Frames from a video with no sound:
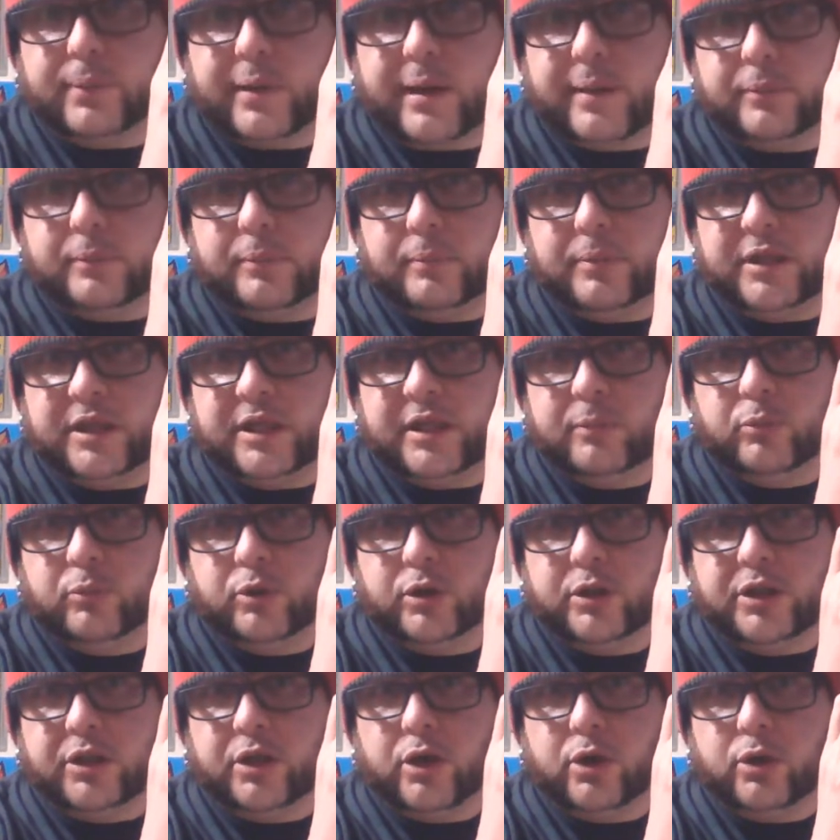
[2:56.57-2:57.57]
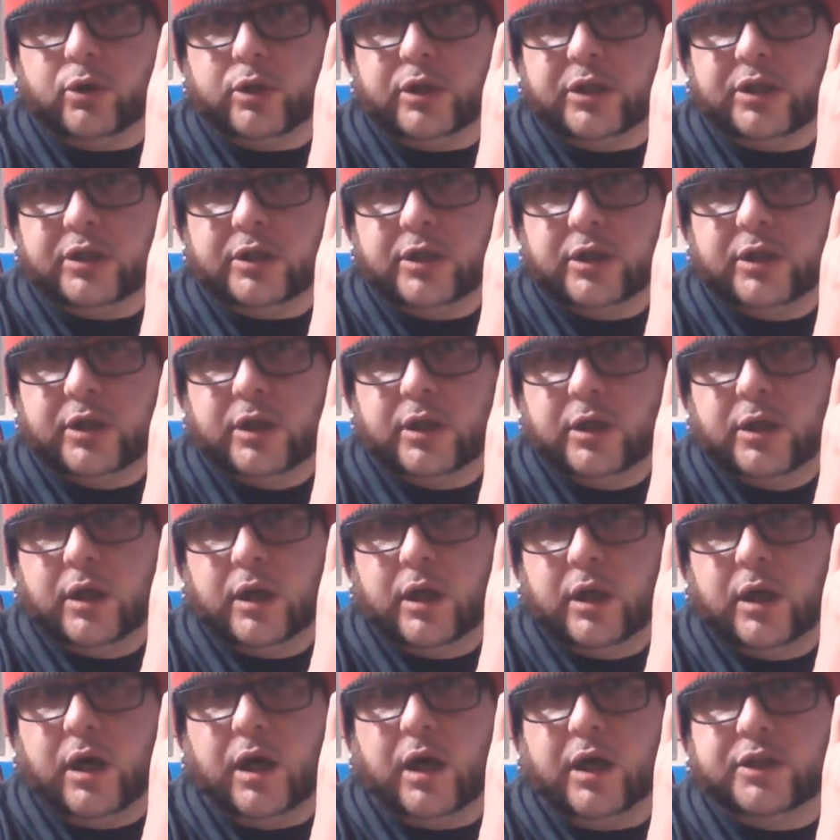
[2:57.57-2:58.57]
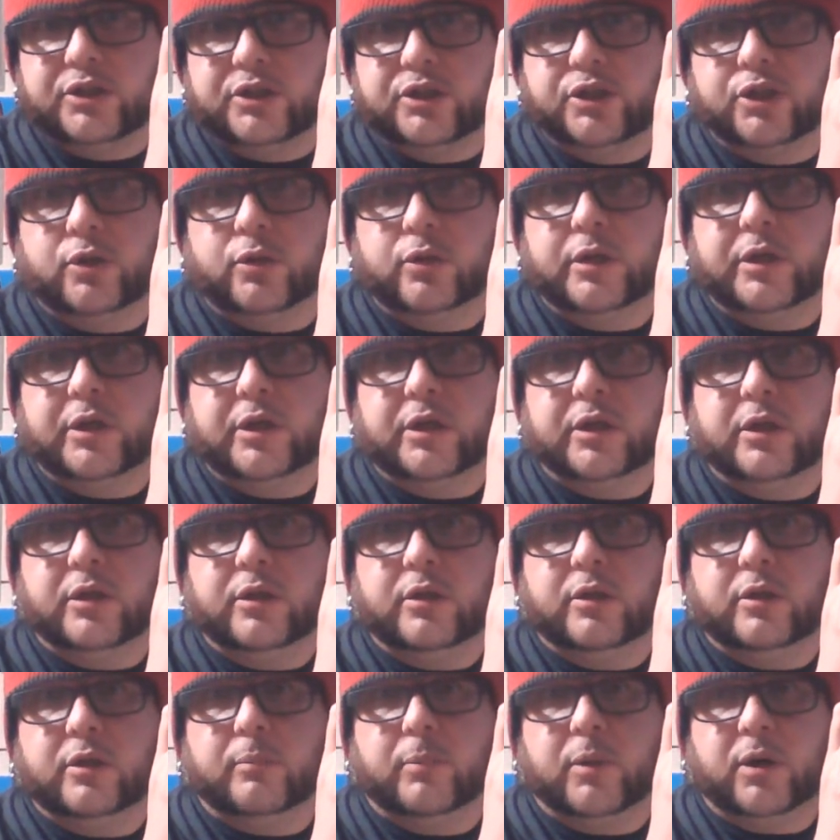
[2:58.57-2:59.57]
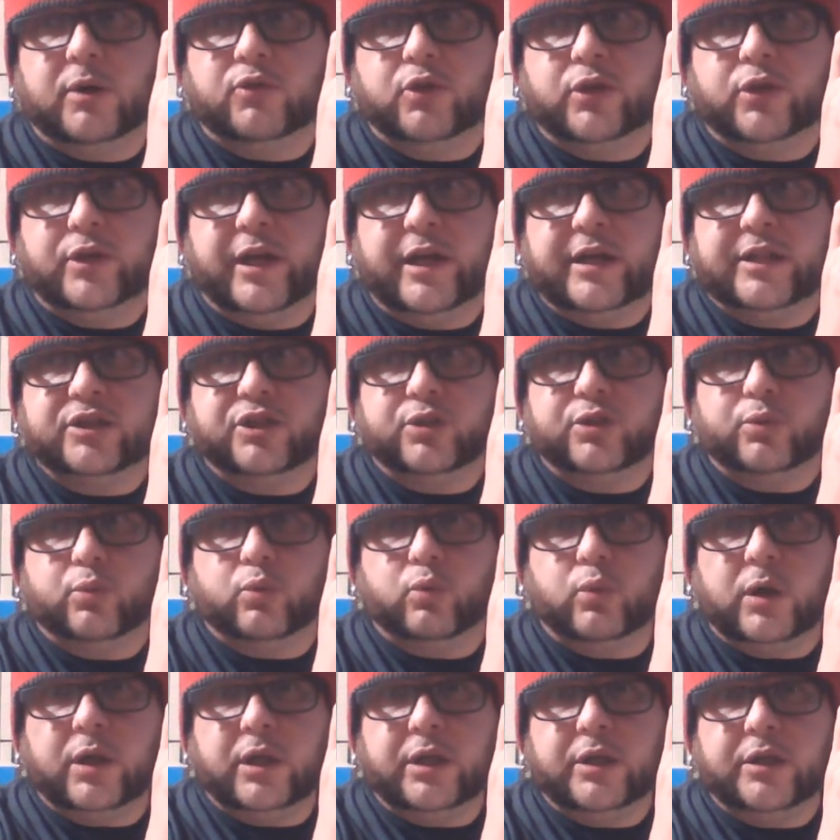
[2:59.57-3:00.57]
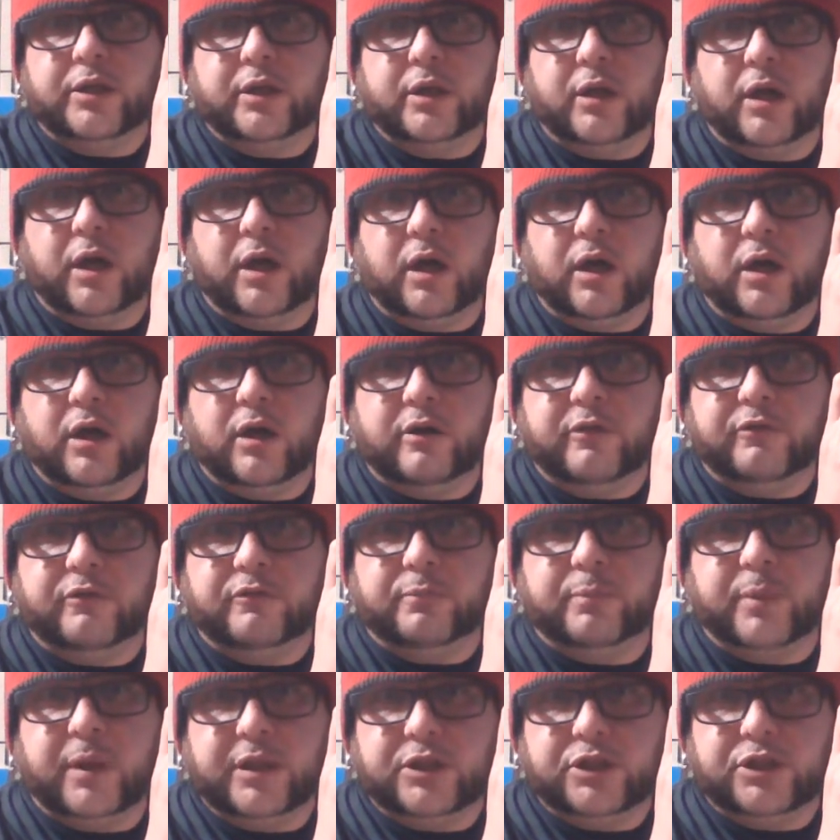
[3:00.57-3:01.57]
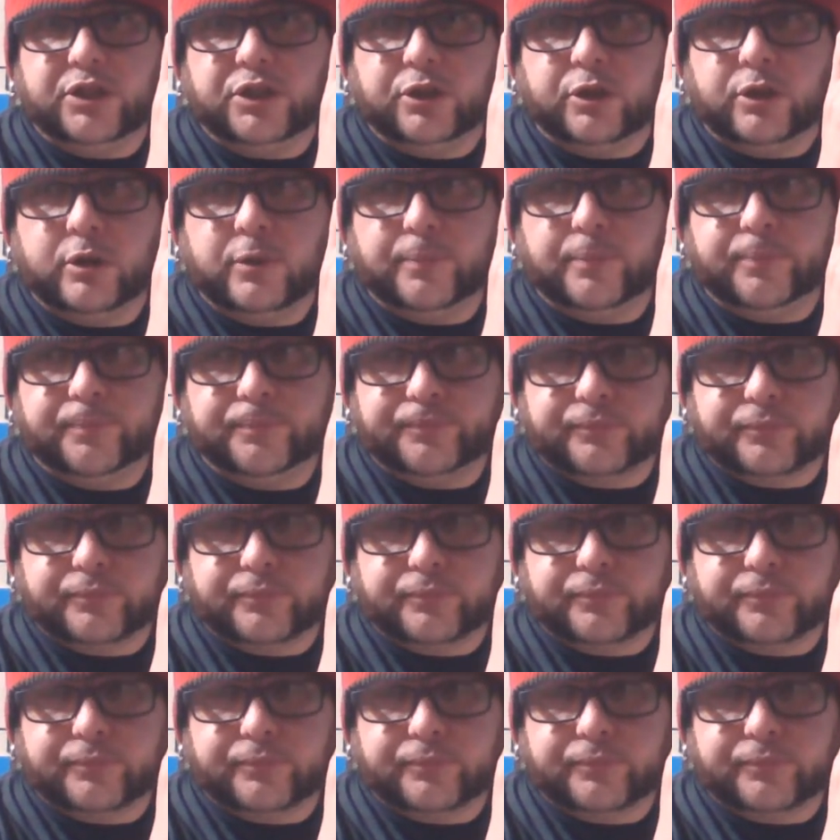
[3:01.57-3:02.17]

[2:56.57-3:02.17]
probably became really noted uh, during the Marvel Knights run of Punisher,